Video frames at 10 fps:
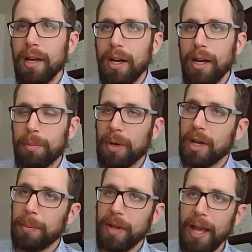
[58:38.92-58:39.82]
a
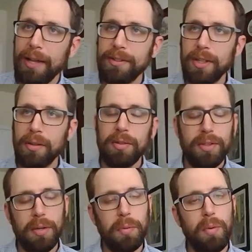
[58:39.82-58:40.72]
couple cats, and it looks
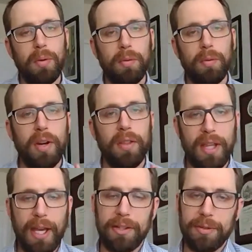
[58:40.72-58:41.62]
like one of the
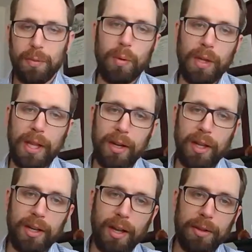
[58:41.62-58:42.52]
cats won't let
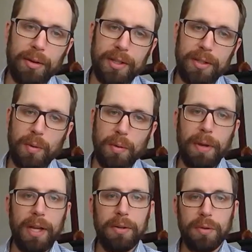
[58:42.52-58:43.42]
another into a
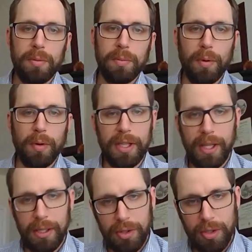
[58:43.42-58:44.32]
bedroom or a
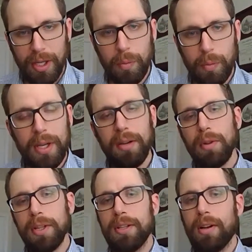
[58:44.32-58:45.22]
kitchen, and we didn't
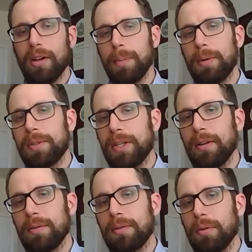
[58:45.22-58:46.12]
really talk about
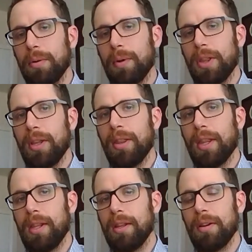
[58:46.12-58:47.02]
territory within
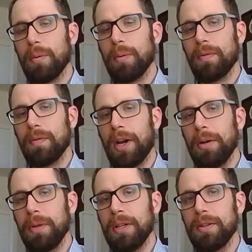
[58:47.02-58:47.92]
the indoor
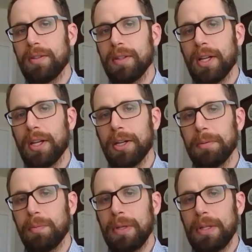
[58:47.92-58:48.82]

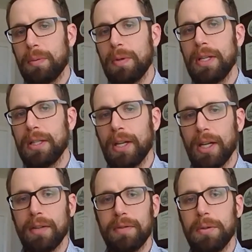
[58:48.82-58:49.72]
environment between
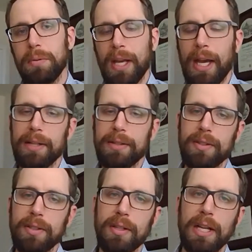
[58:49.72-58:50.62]
kind of two cats,
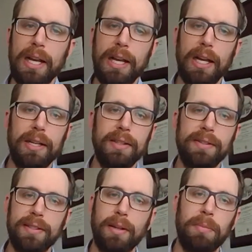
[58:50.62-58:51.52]
and is
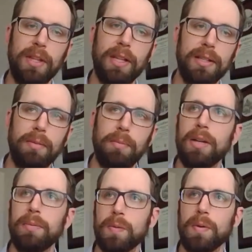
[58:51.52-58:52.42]
this something that
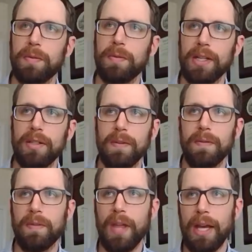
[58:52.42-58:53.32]
becomes reflective of
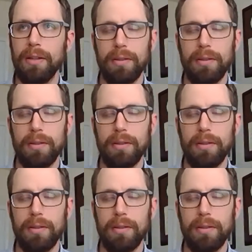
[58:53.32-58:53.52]
that?